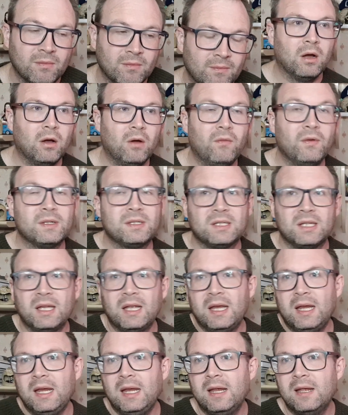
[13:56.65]

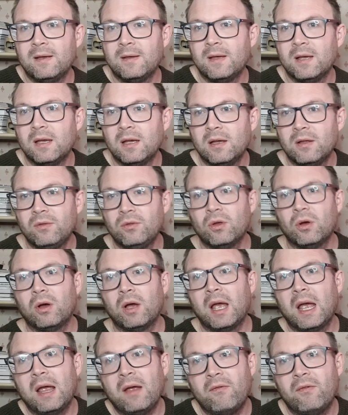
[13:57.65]
Obviously, not
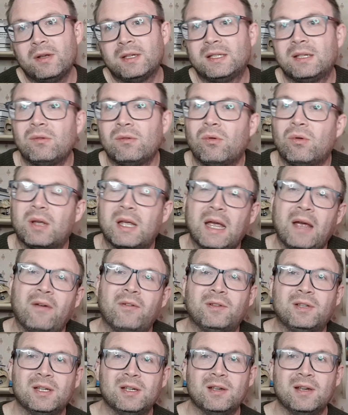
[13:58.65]
every single
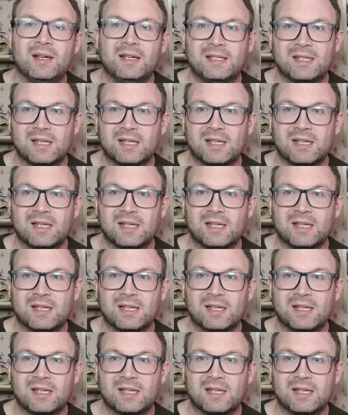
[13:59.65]
character is